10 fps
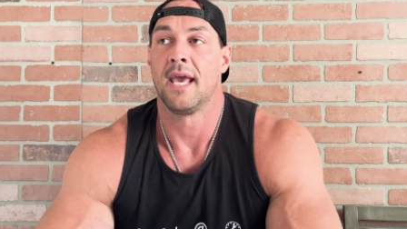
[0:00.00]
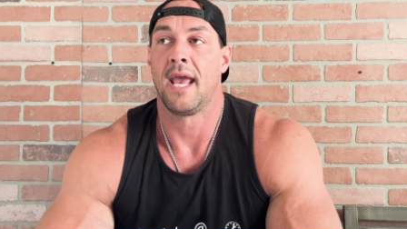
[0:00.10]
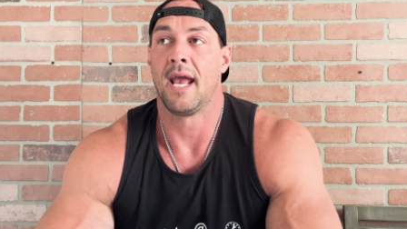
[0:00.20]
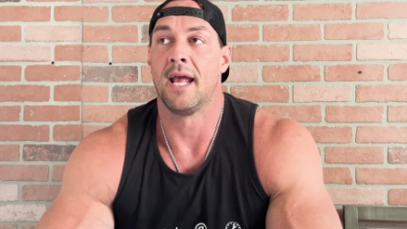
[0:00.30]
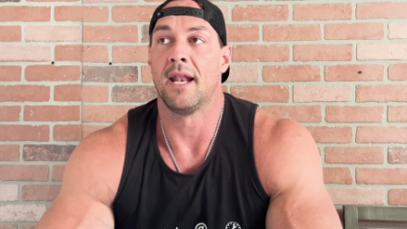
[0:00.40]

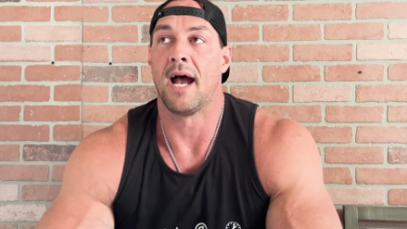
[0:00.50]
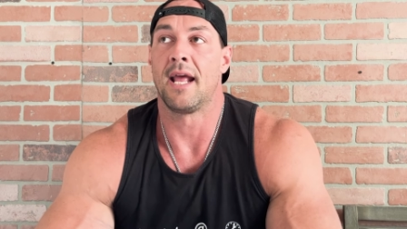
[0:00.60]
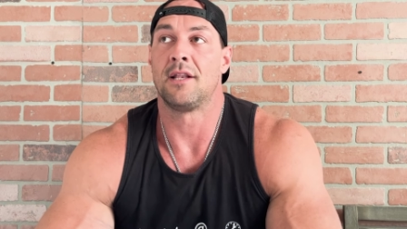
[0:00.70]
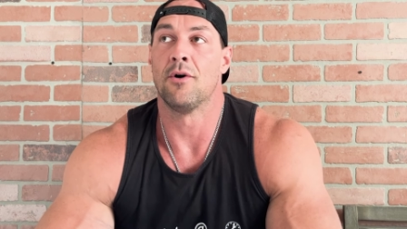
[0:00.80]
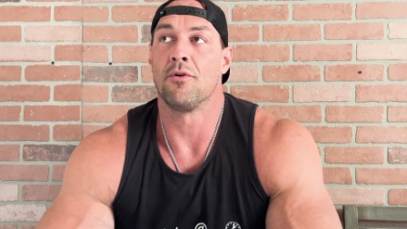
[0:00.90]
And
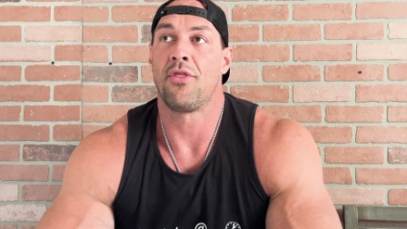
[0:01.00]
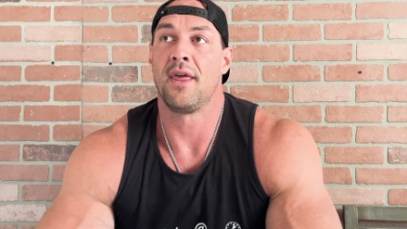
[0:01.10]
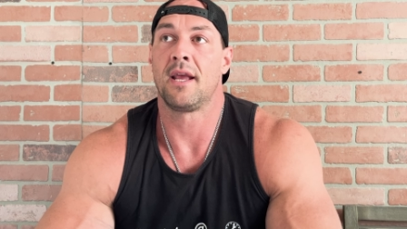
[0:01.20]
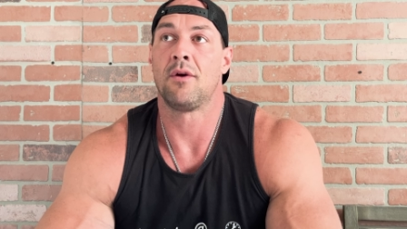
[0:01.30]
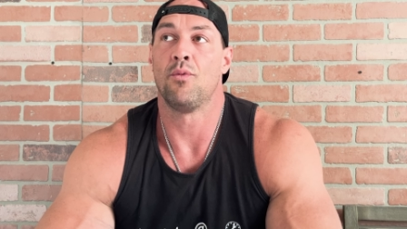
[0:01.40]
I don't
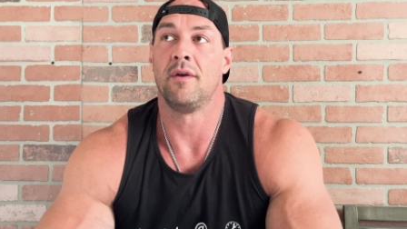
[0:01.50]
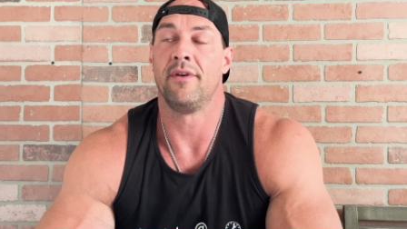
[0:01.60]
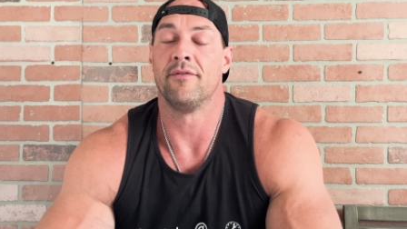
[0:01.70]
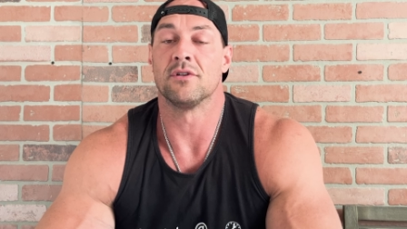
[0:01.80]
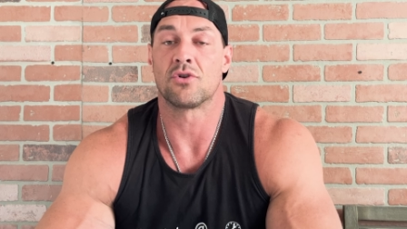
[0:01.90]
think
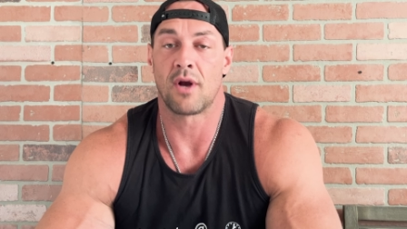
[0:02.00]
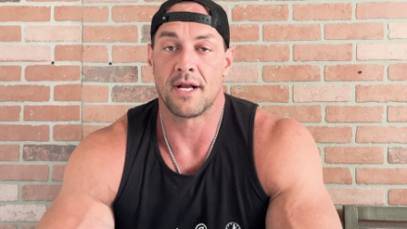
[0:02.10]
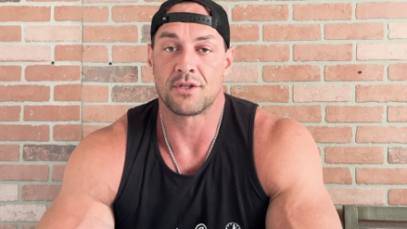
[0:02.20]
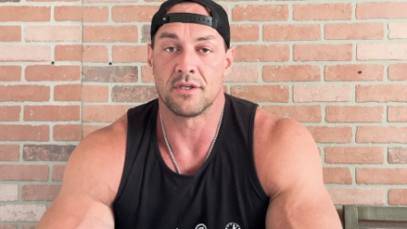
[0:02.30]
we've even scratched